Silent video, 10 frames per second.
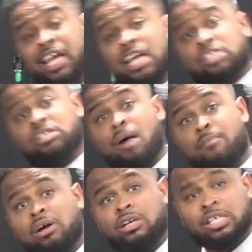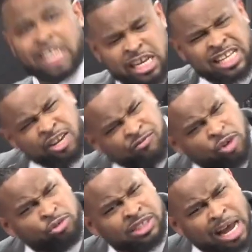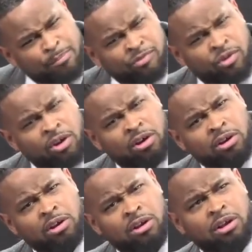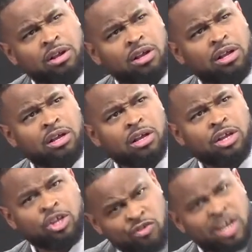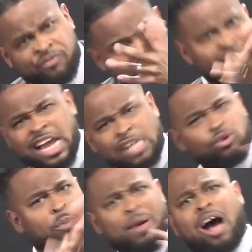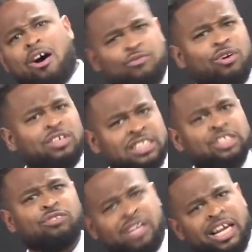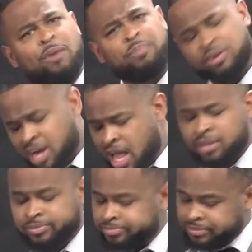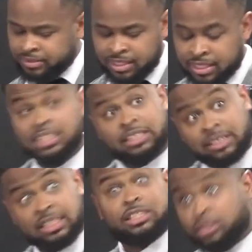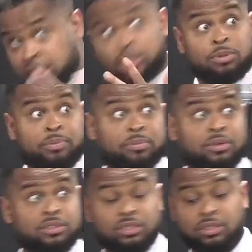Starmer? Is that the phone you stand before? You really think he has all power, authority to really help you in your life? This is what people look to.